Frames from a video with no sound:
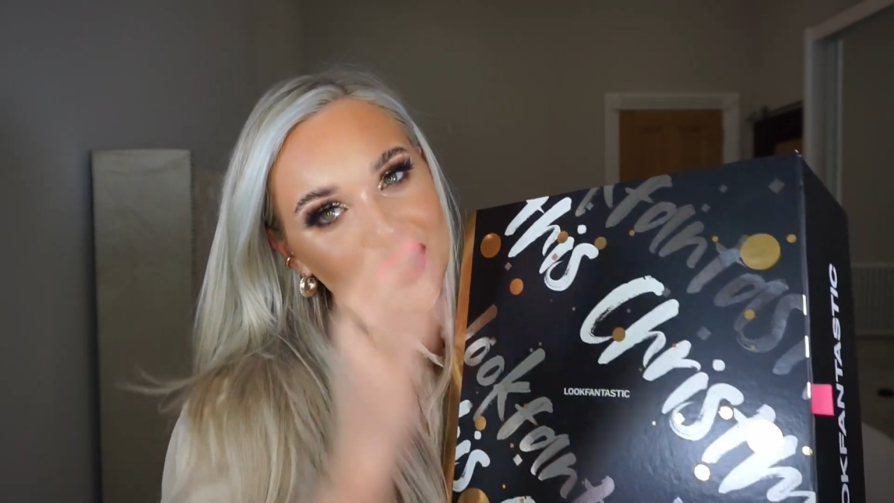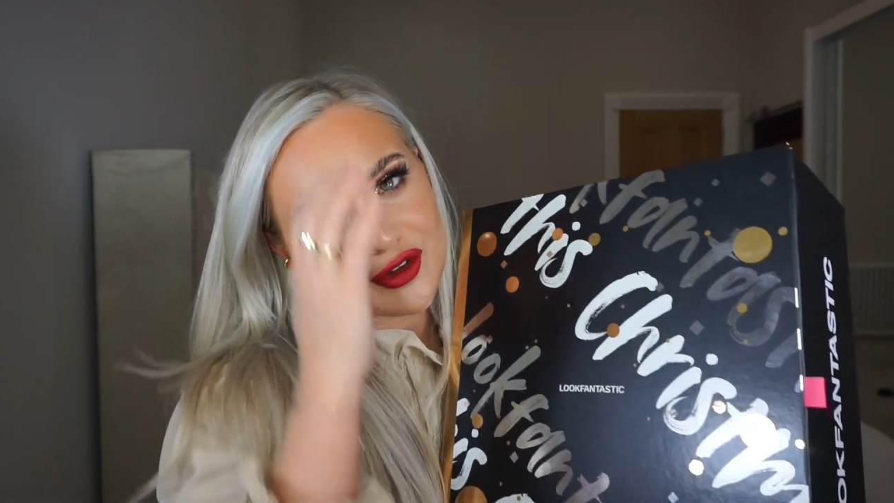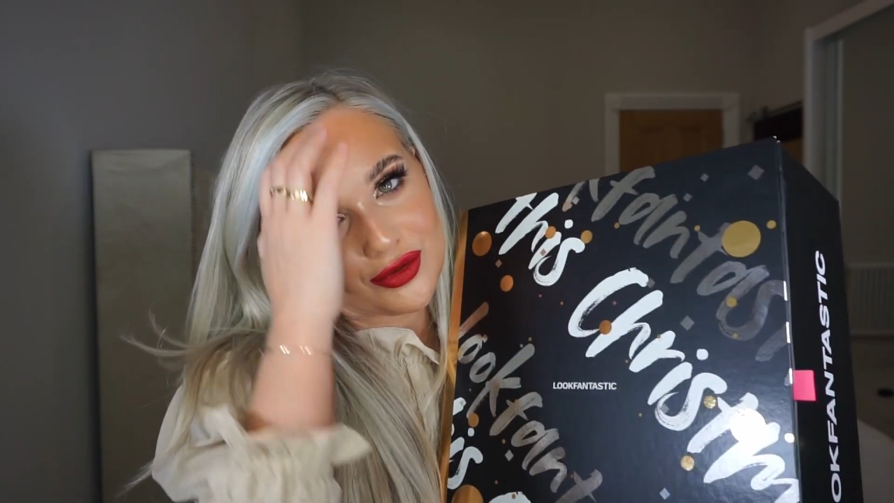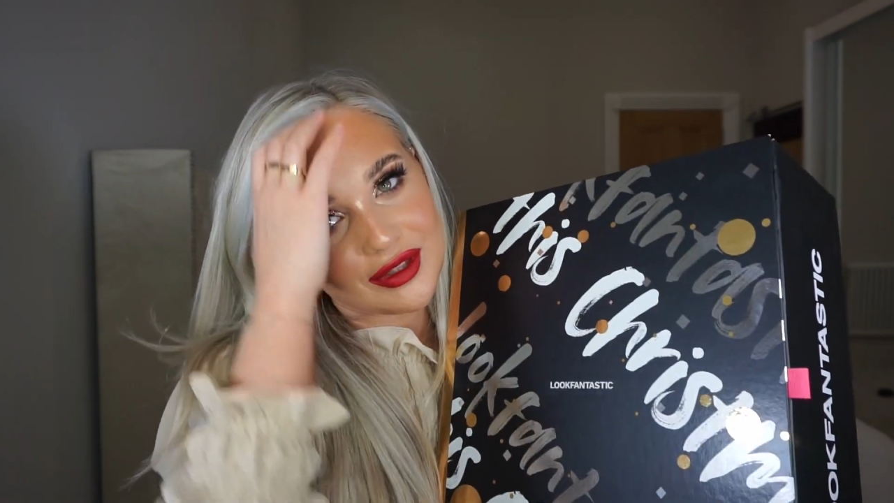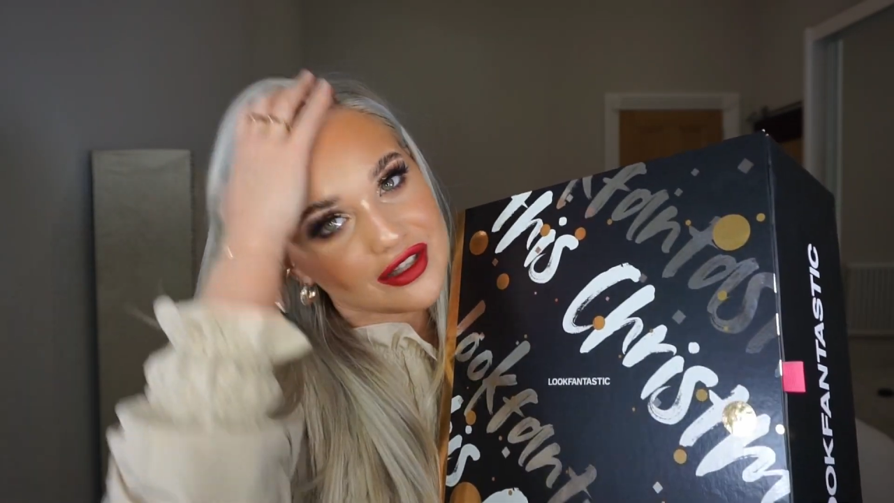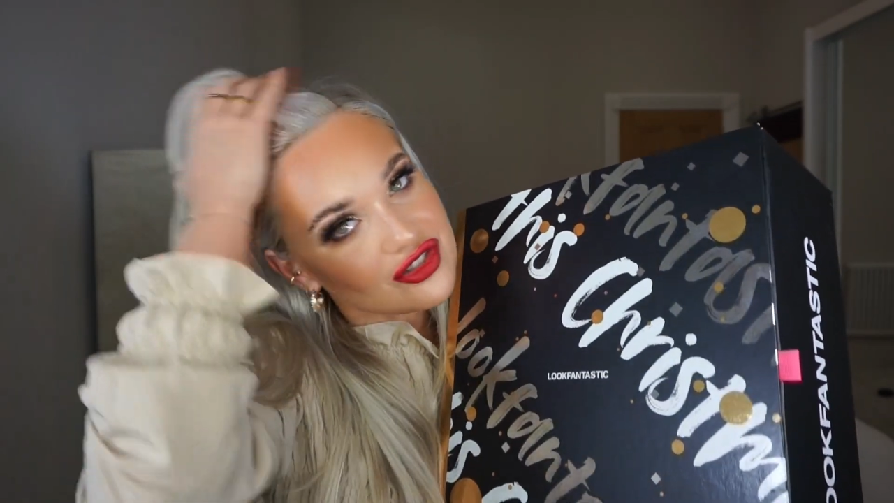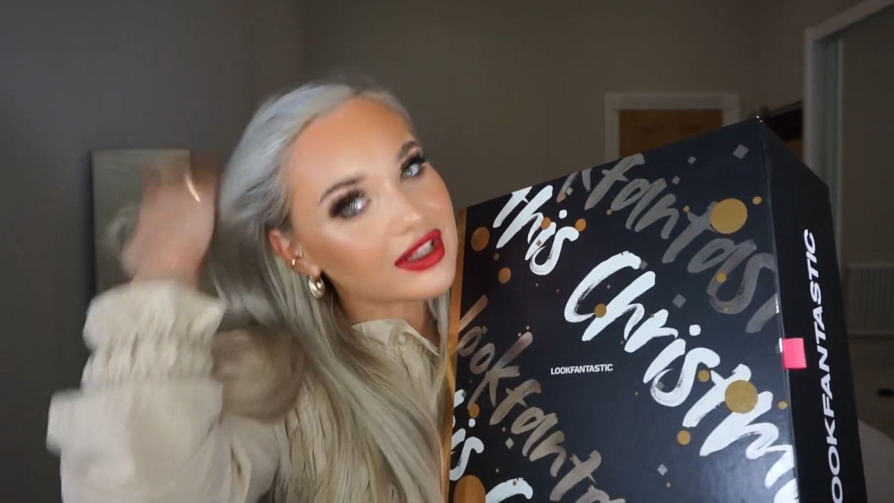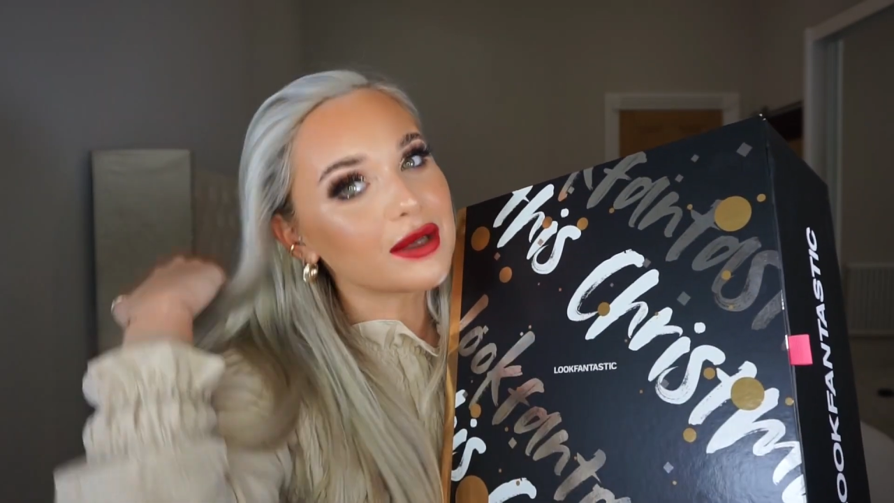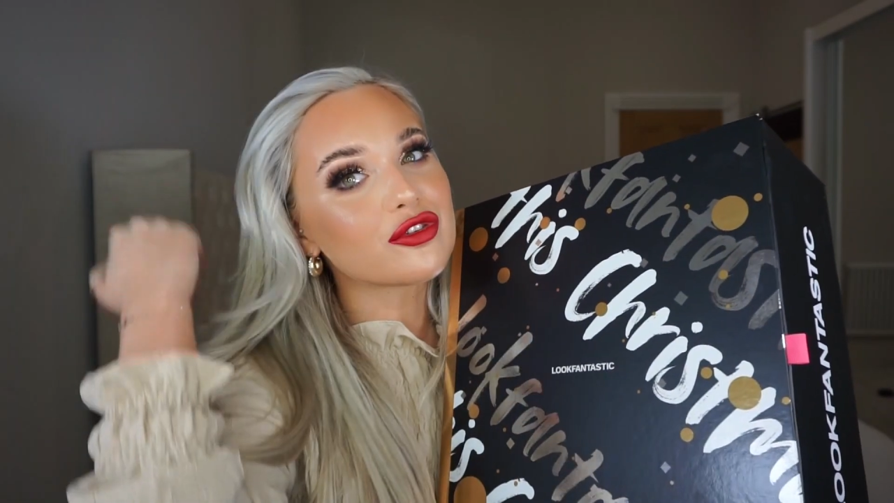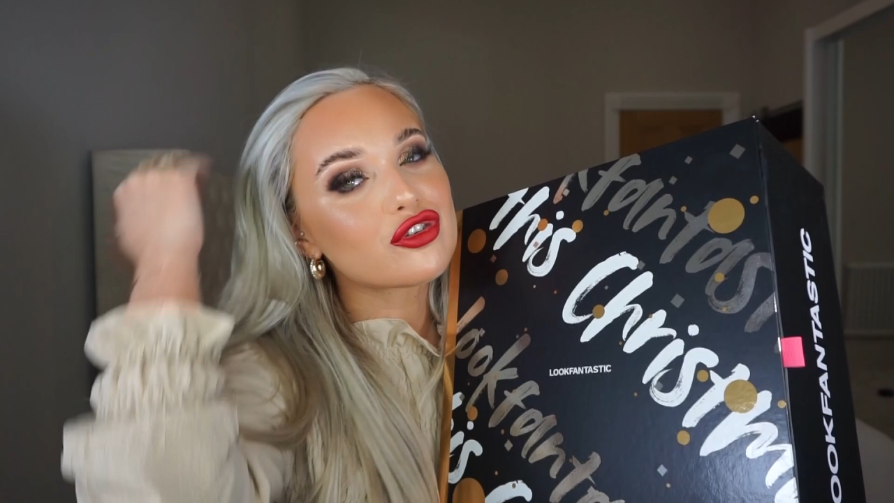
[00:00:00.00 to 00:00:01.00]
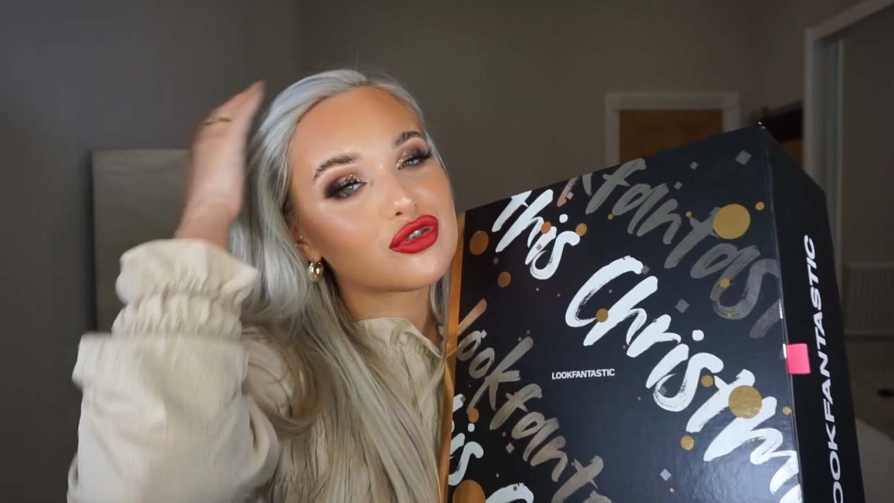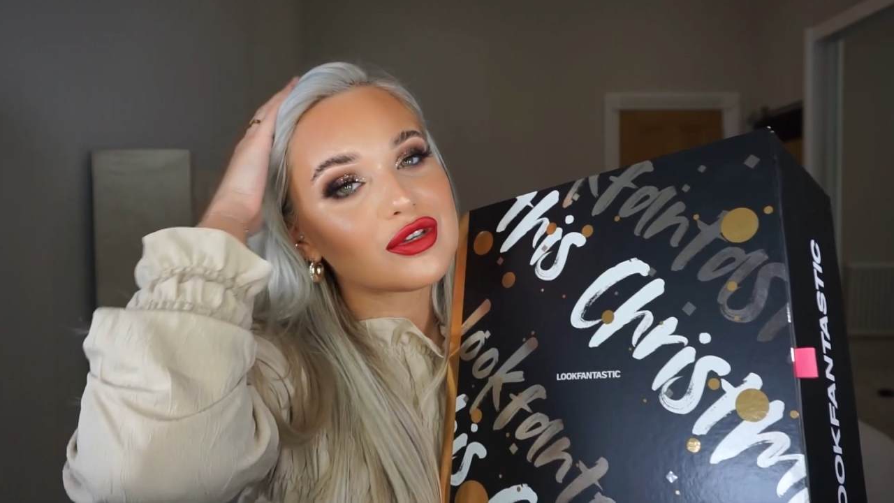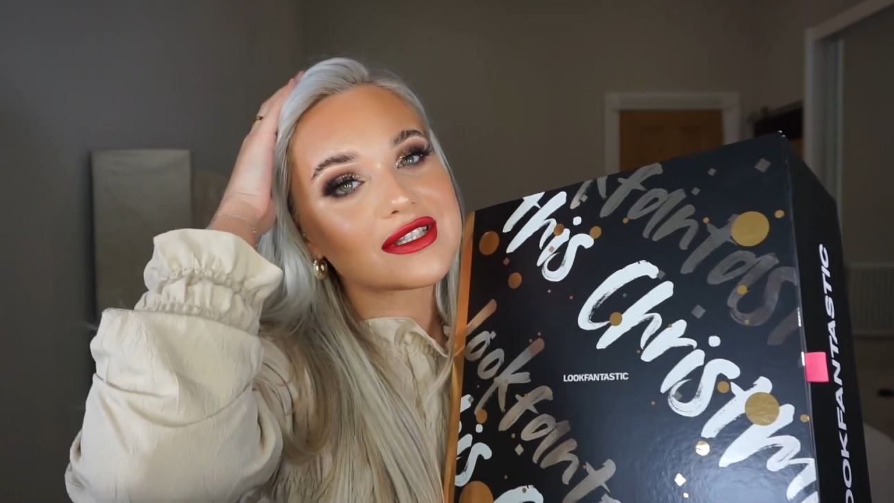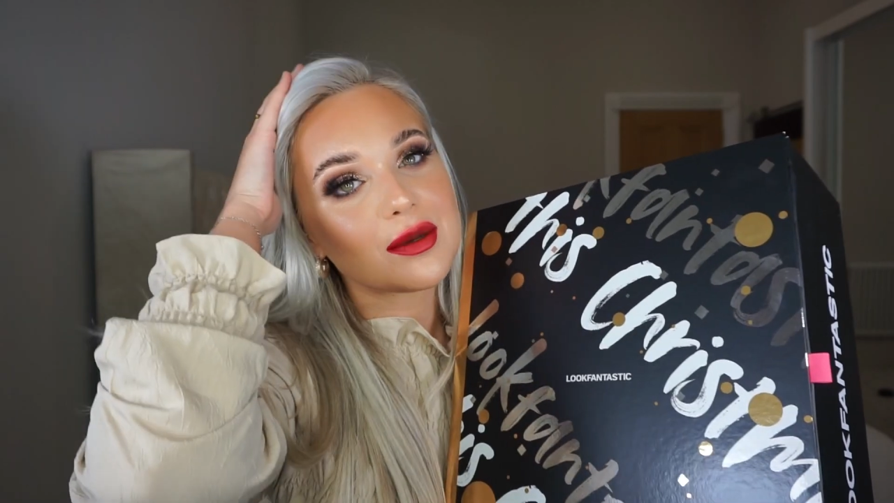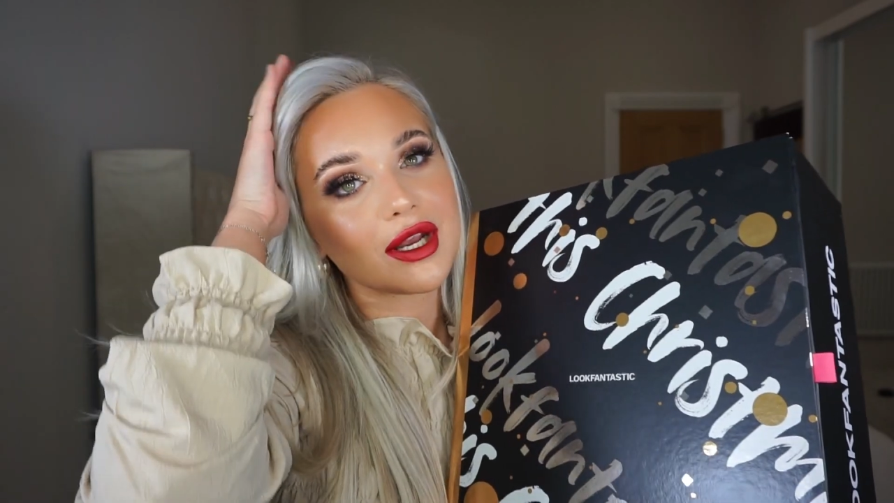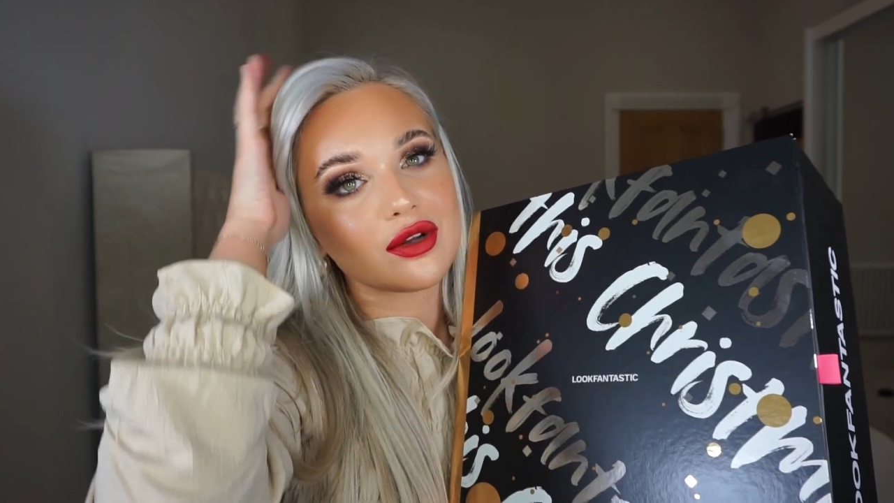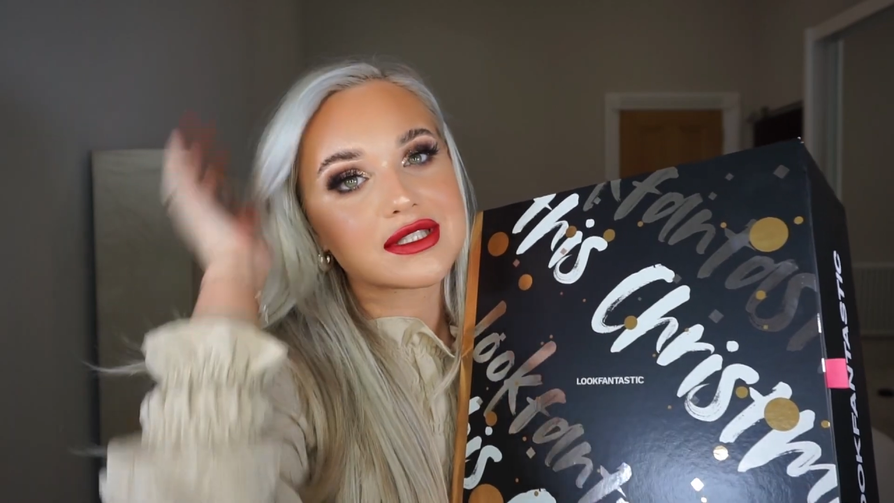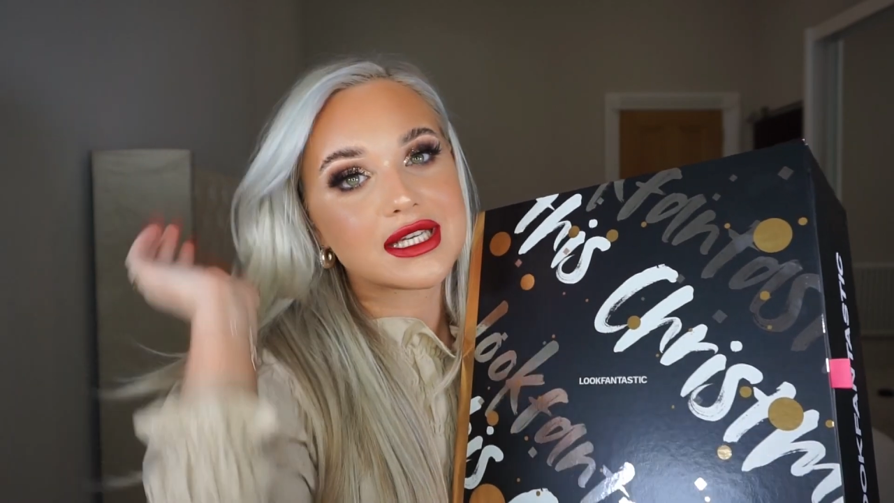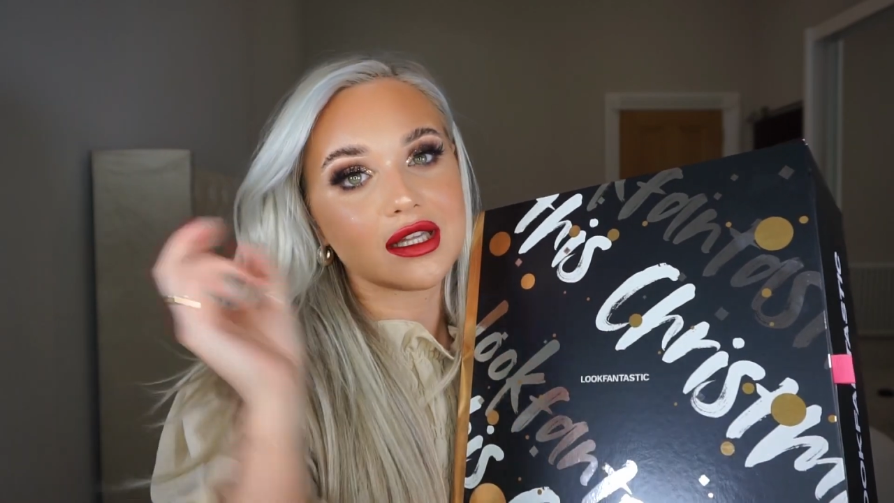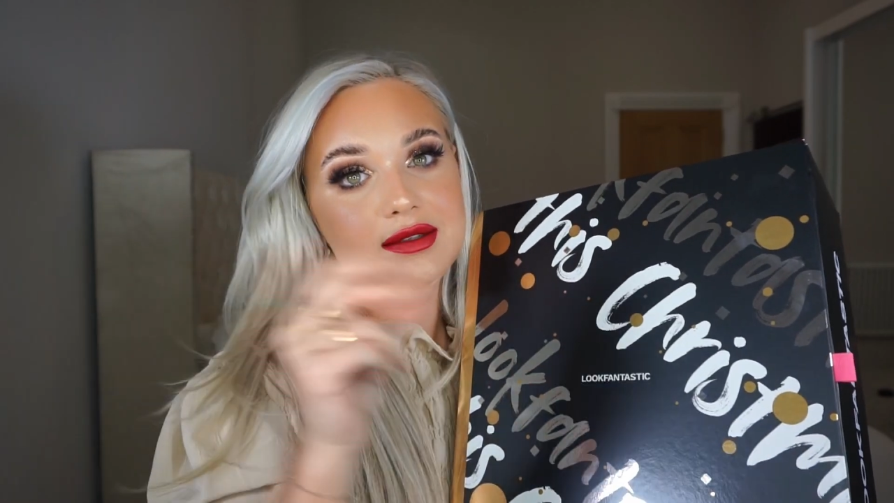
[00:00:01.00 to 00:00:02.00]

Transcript: So literally it was as soon as they went on sale,